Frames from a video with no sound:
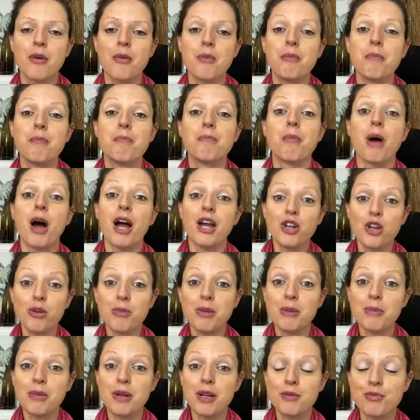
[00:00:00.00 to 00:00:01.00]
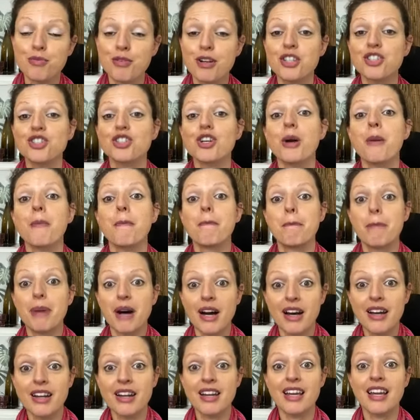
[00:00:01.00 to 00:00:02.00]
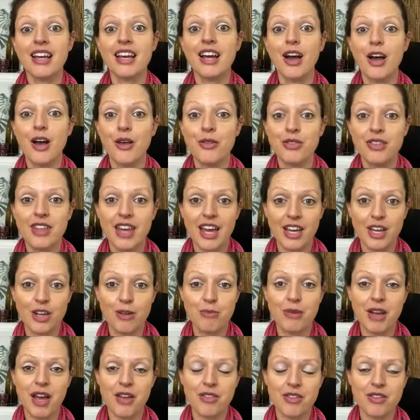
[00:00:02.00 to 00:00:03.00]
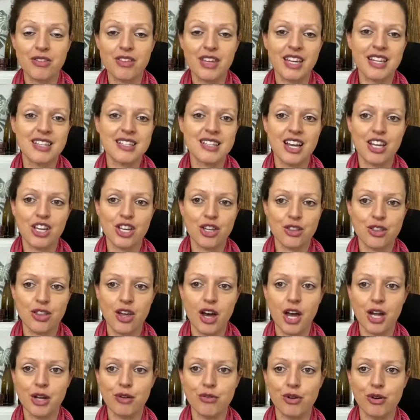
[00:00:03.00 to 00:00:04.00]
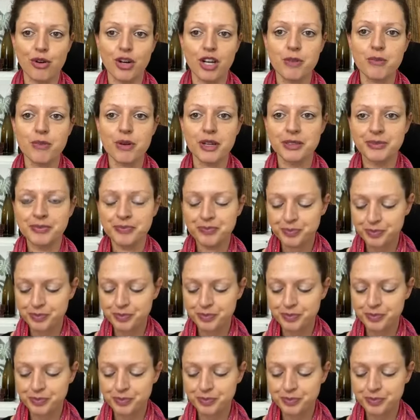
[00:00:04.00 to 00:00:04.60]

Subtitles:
might not be blood pressure, but there can be other things like your thyroid. But